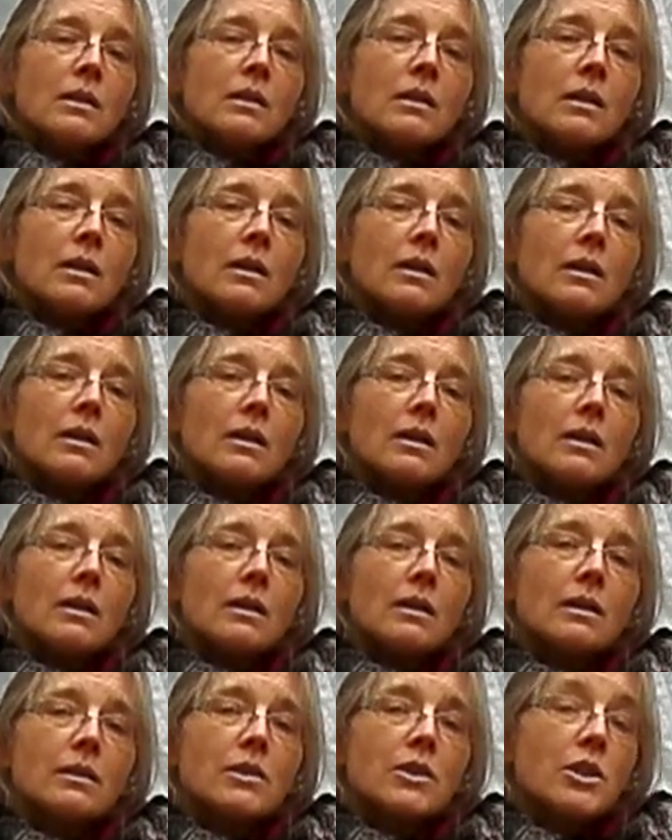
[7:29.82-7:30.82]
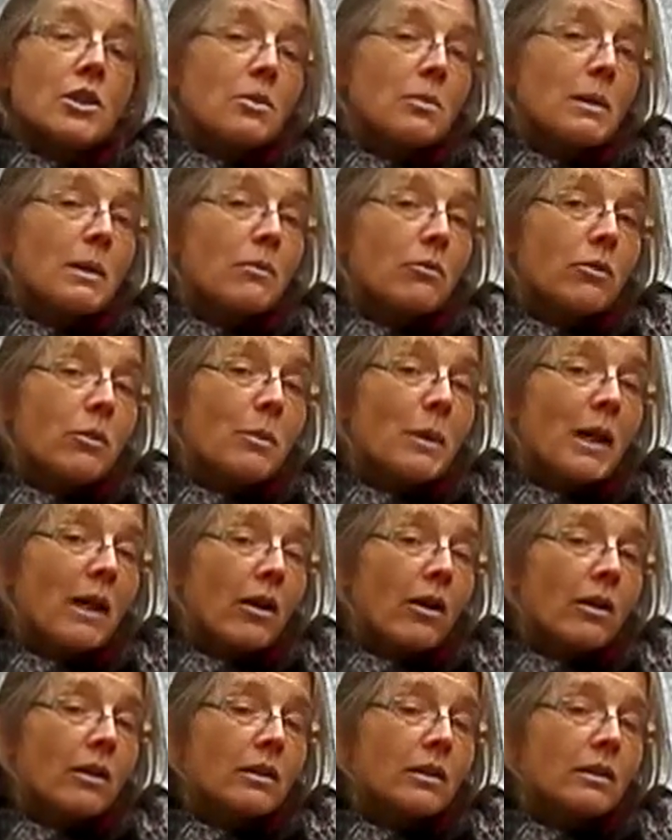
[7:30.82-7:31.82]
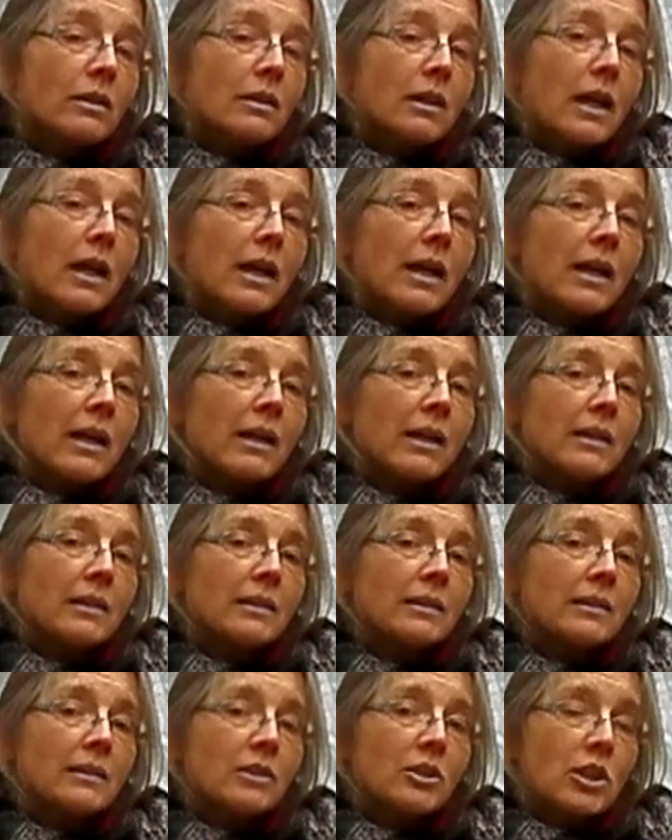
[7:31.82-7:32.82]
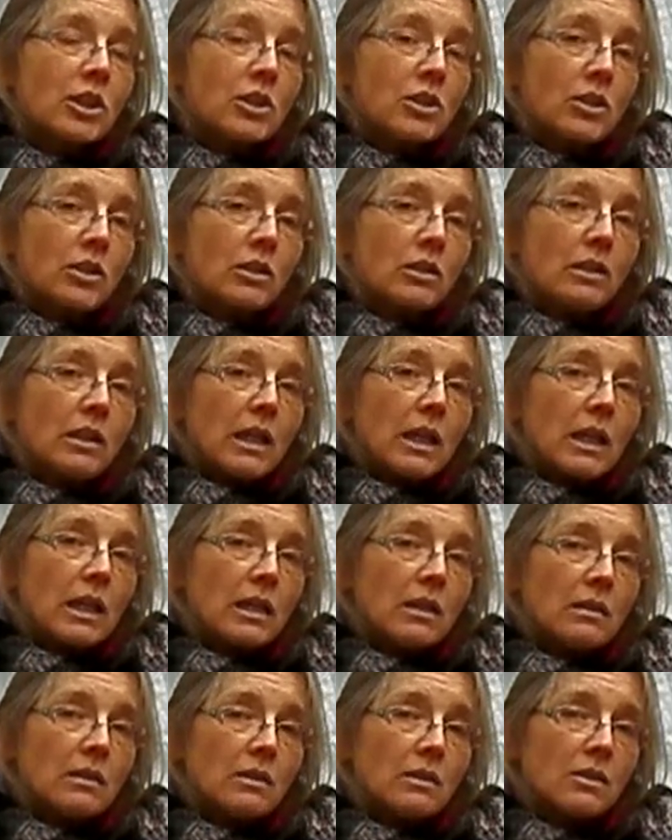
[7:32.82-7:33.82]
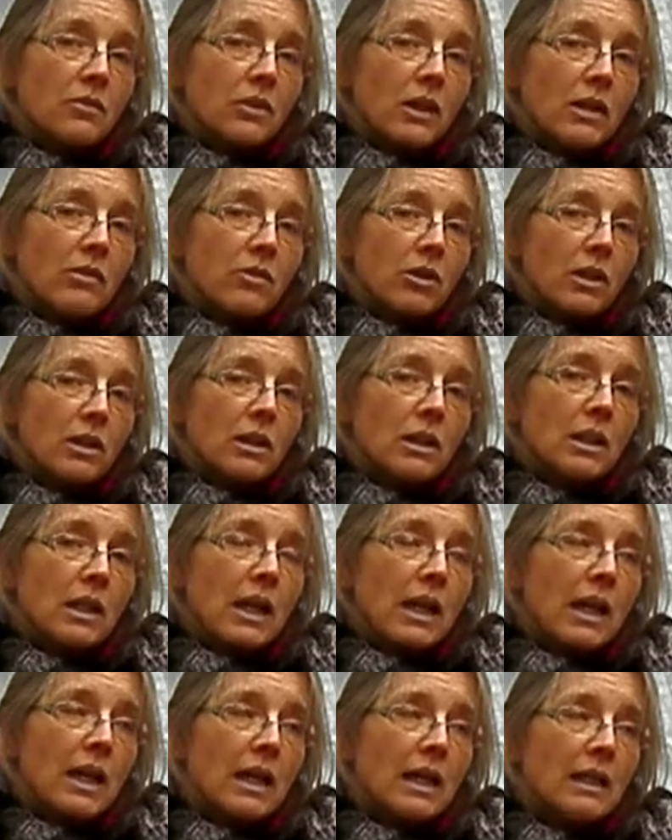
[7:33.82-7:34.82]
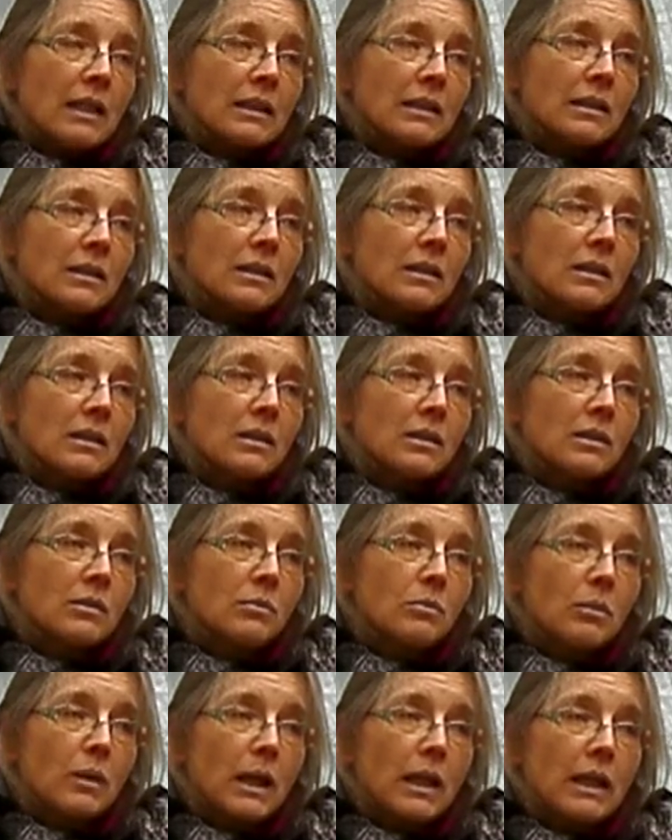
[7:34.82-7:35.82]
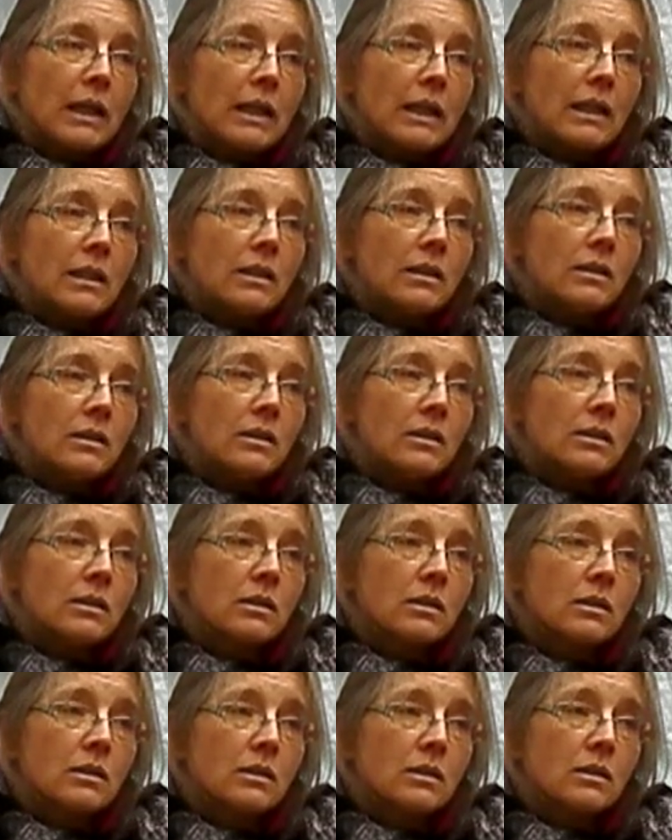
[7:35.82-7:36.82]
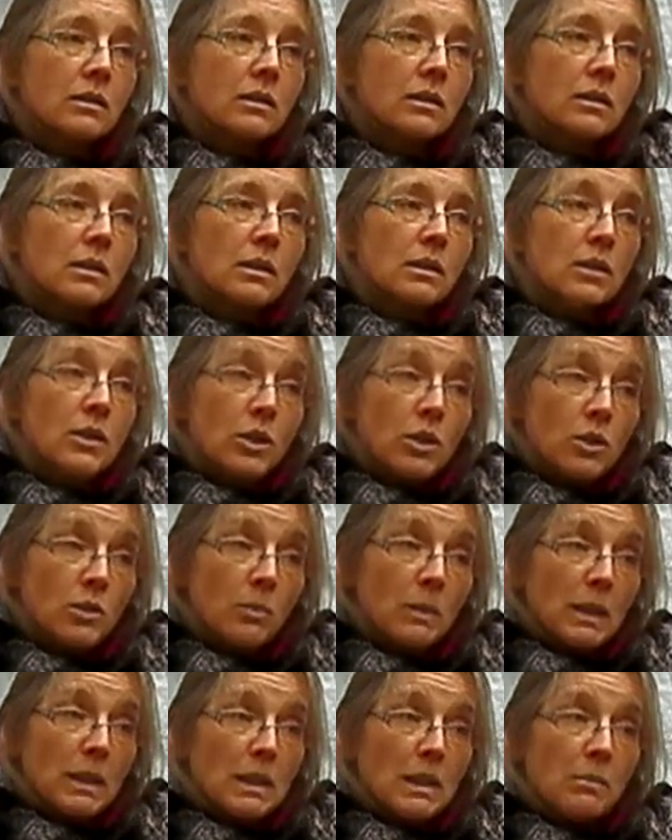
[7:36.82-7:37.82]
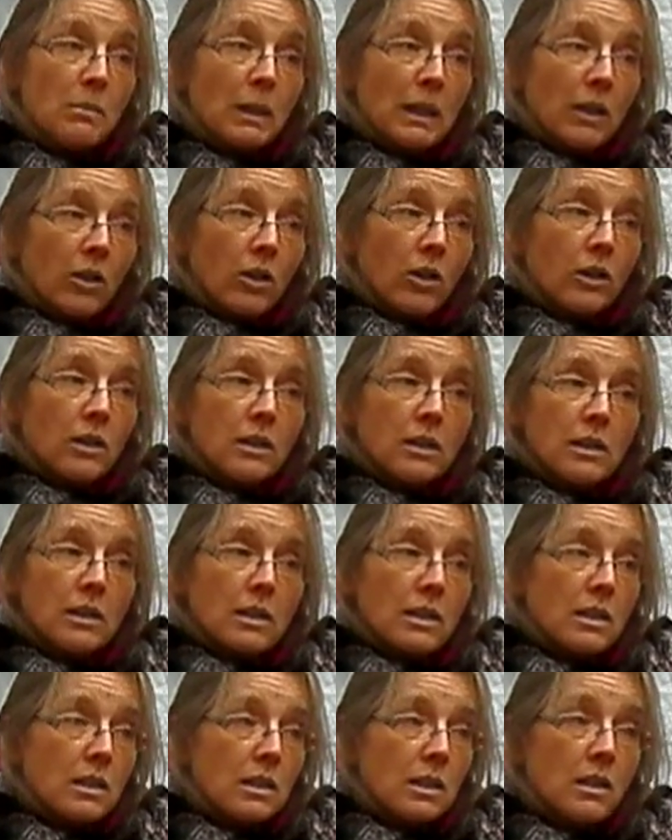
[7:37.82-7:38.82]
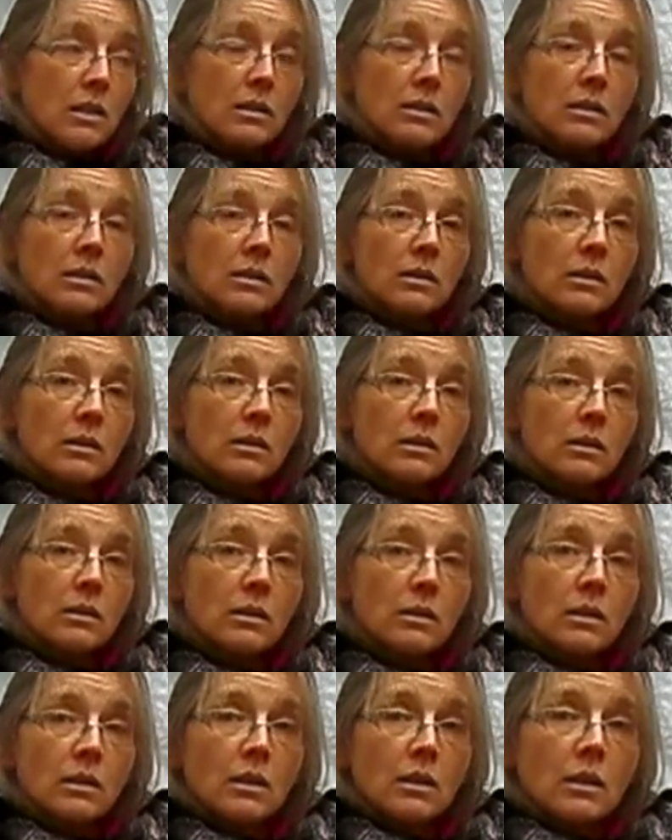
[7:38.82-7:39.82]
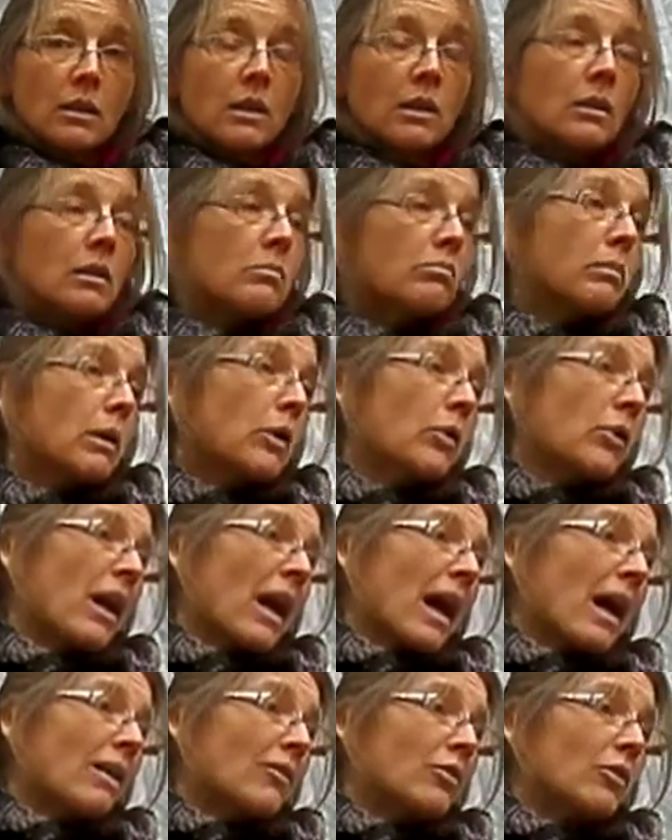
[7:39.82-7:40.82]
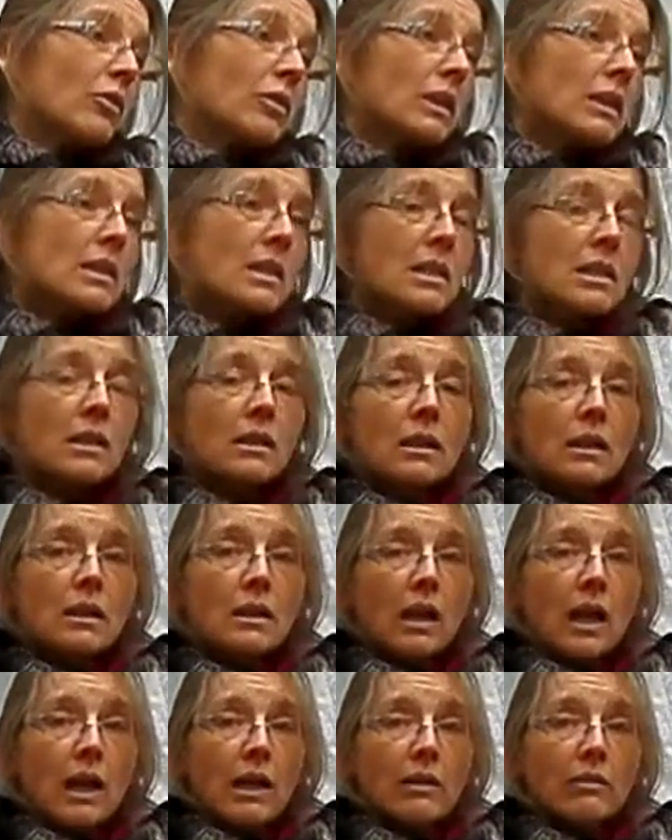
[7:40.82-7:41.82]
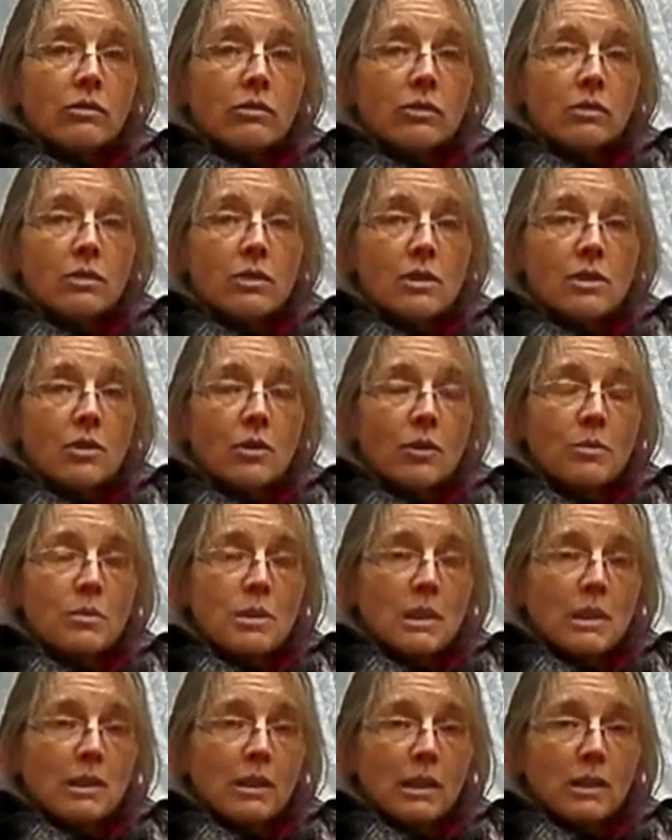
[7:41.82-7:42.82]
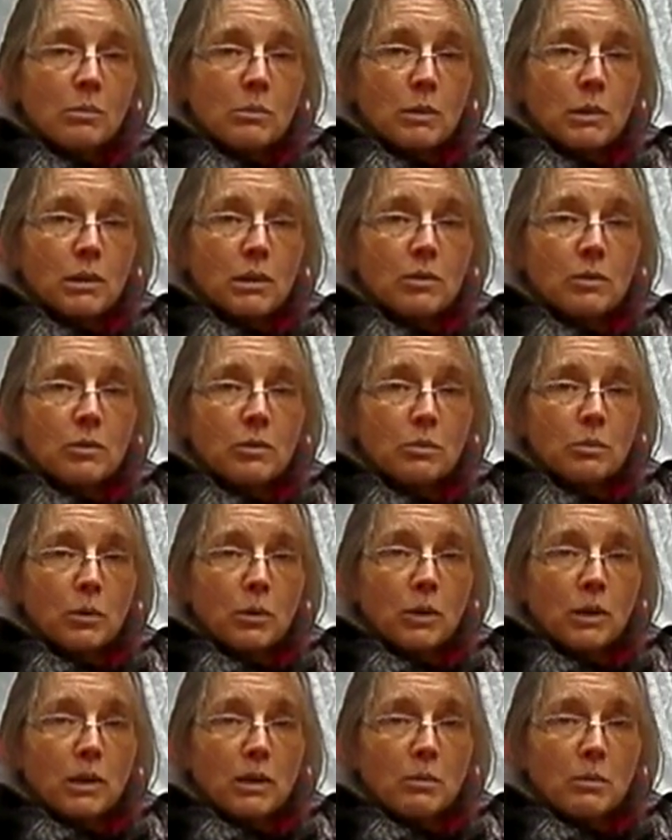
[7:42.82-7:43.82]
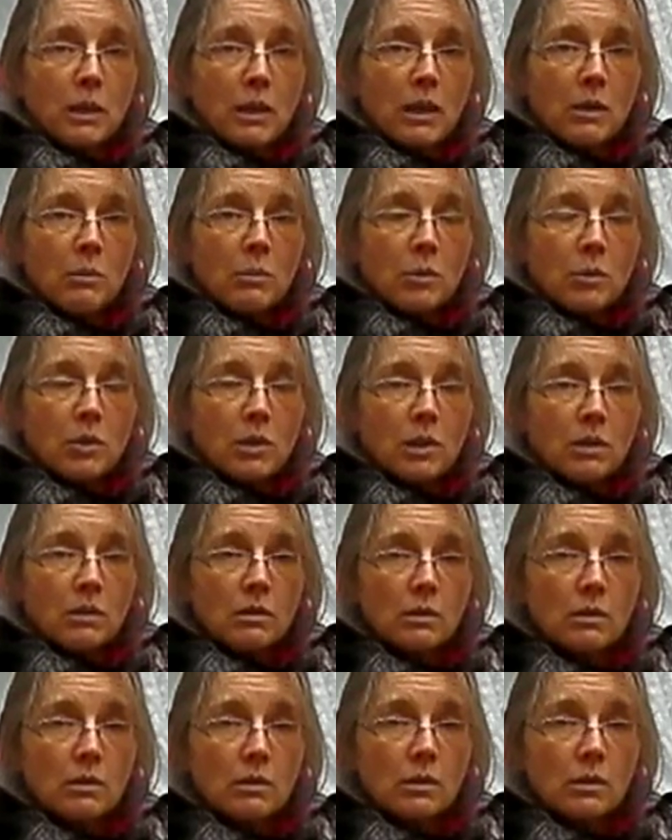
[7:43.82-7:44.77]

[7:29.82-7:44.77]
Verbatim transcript: uh, ginger mint from my garden and ginger in it to flavor it. And my ginger mint in my garden is still about half of it still alive, so I'm still able to put it in my kombucha.